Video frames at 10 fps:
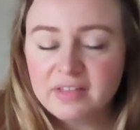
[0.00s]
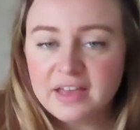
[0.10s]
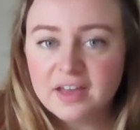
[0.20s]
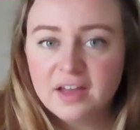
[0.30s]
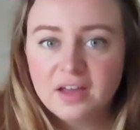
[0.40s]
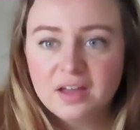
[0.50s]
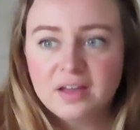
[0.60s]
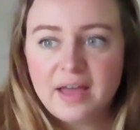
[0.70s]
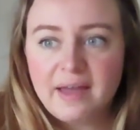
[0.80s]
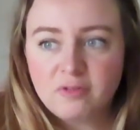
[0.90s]
Like
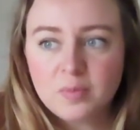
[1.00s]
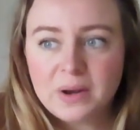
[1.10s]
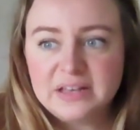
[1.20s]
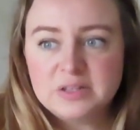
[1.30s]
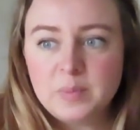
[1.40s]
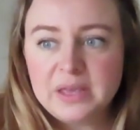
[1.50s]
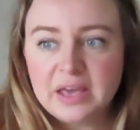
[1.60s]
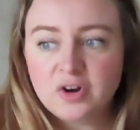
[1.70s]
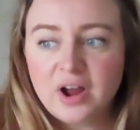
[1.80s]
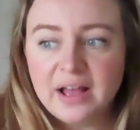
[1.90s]
everybody's a
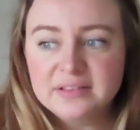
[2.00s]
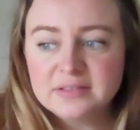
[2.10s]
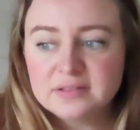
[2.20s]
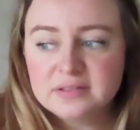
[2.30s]
beginner at